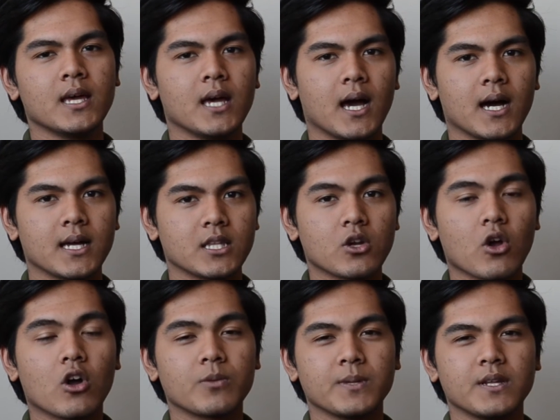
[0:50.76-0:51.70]
uh, the
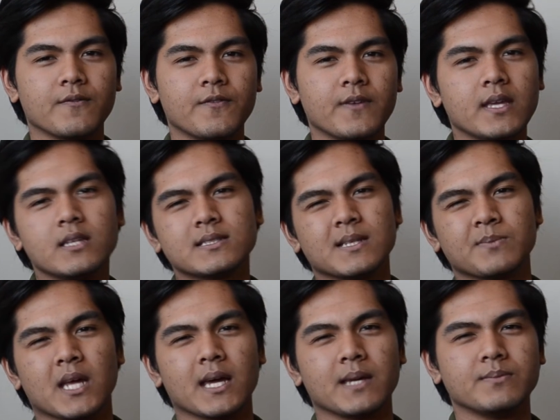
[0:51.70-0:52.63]
condominium fee.
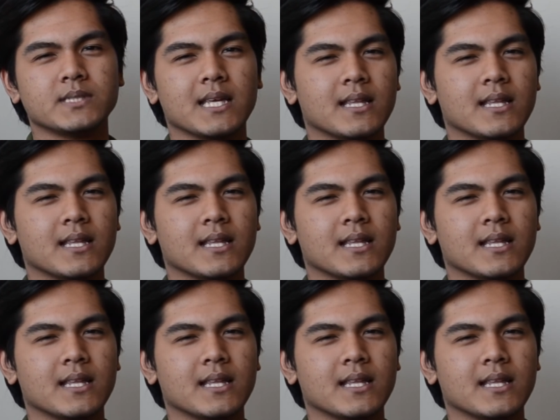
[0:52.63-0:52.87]
Sometimes